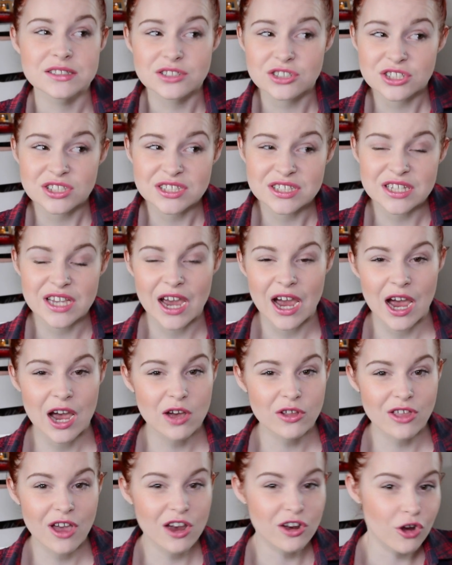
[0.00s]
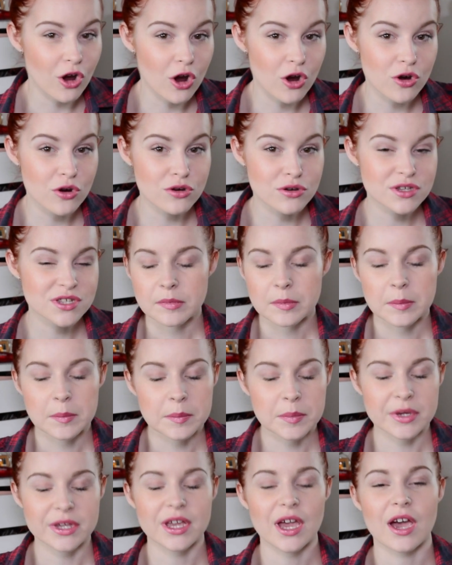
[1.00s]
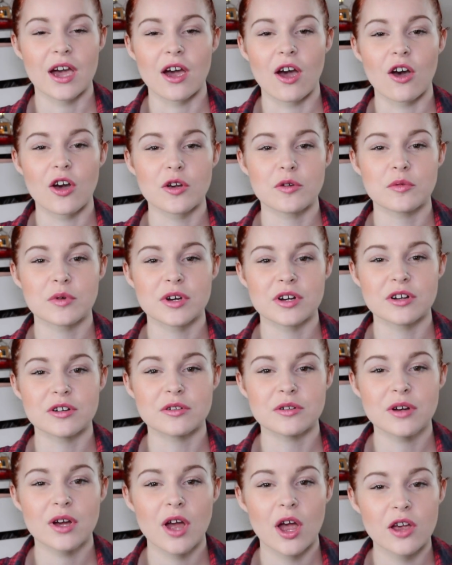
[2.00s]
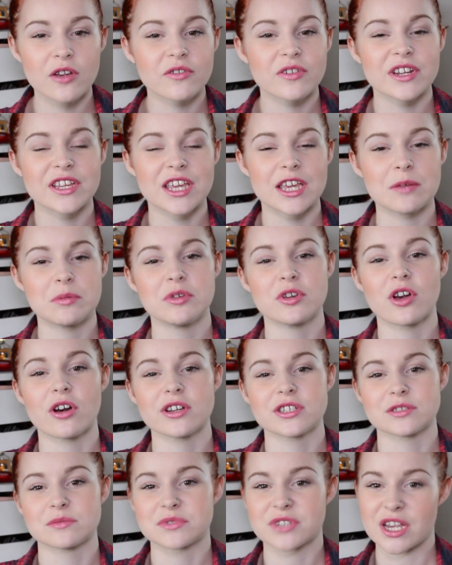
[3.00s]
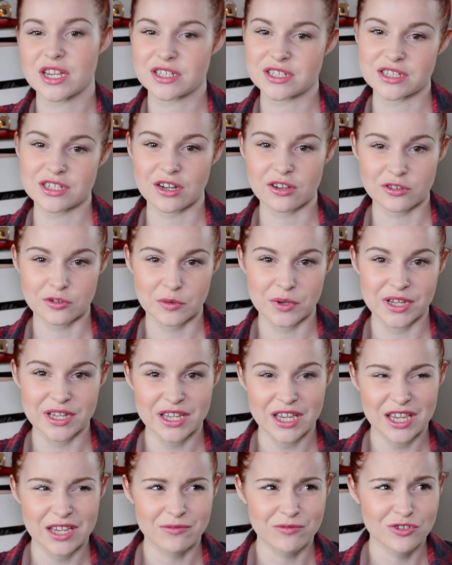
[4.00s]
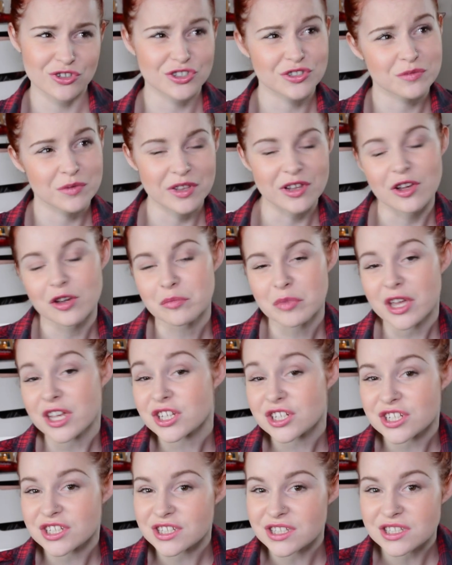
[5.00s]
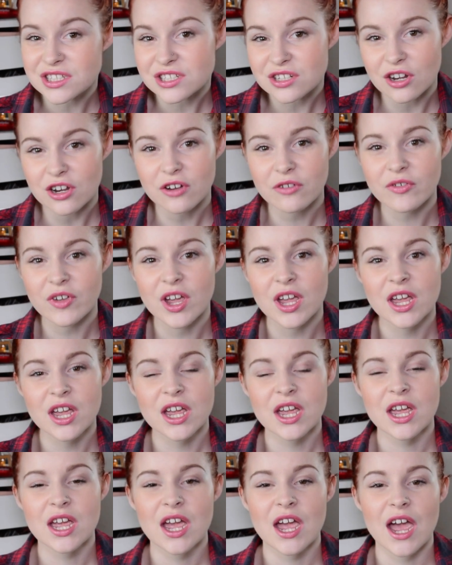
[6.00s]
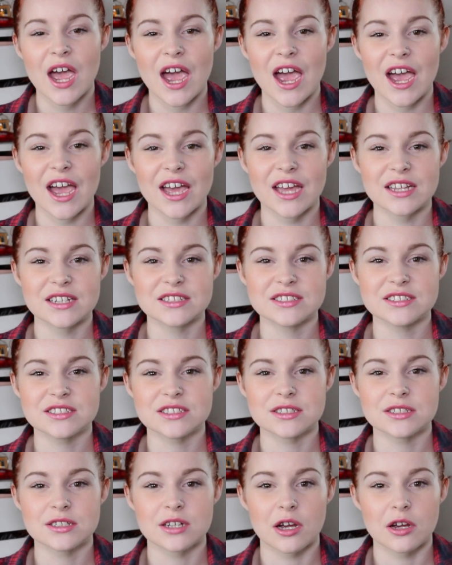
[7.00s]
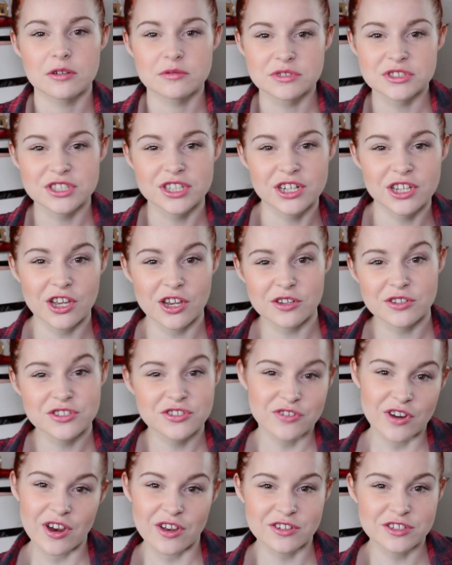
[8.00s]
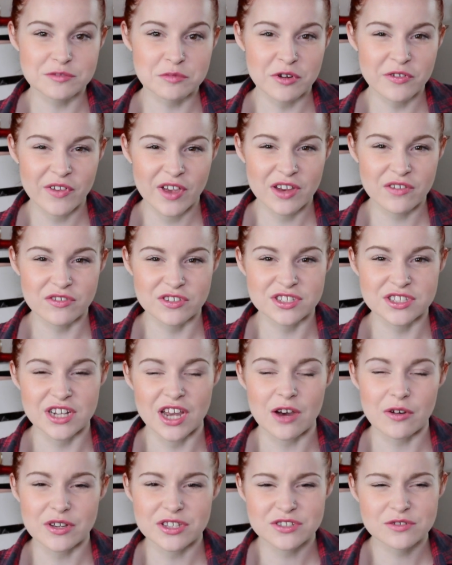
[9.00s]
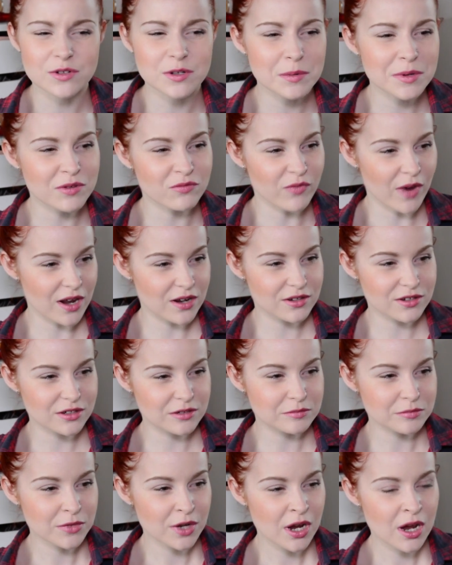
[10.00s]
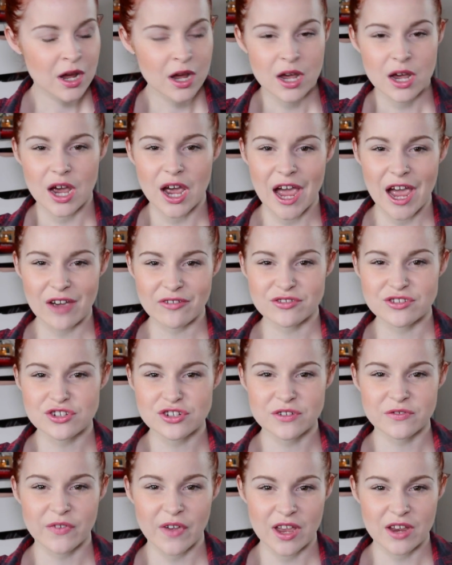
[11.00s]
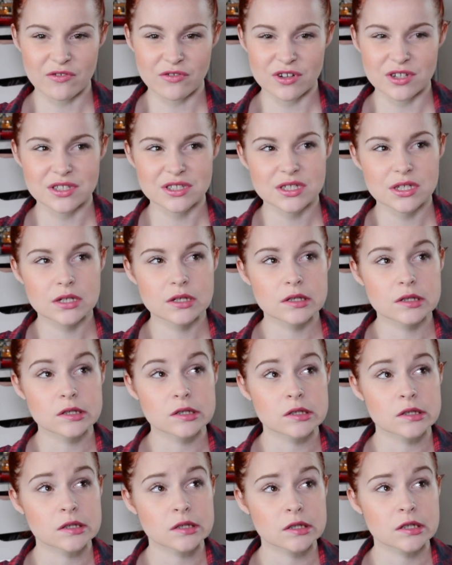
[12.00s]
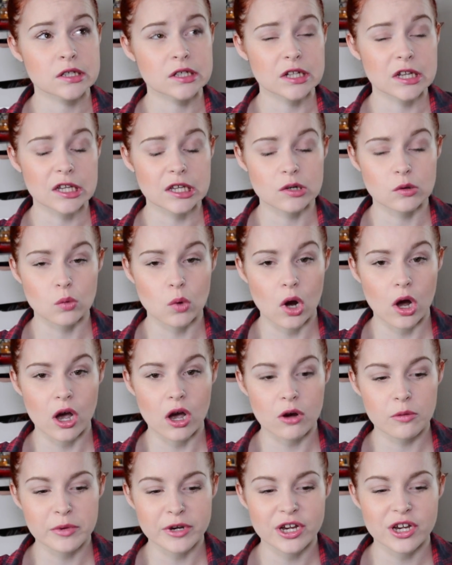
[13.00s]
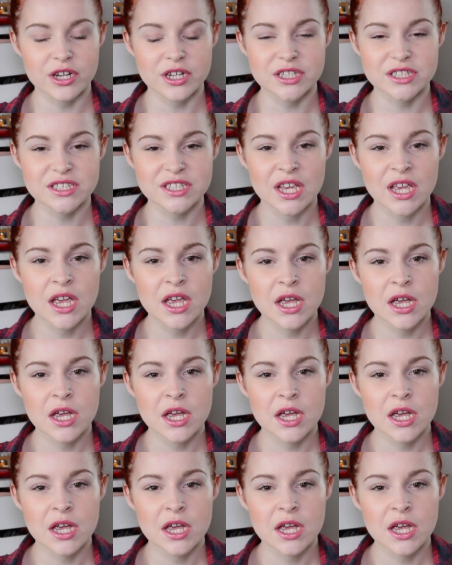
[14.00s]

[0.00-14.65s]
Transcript: just see how that goes. But yeah, I will hopefully keep you guys updated on the week, even just with like pictures and stuff. And I'm just gonna go straight onto my favourites now. It's all a bit random. I haven't done a favourite in a little while because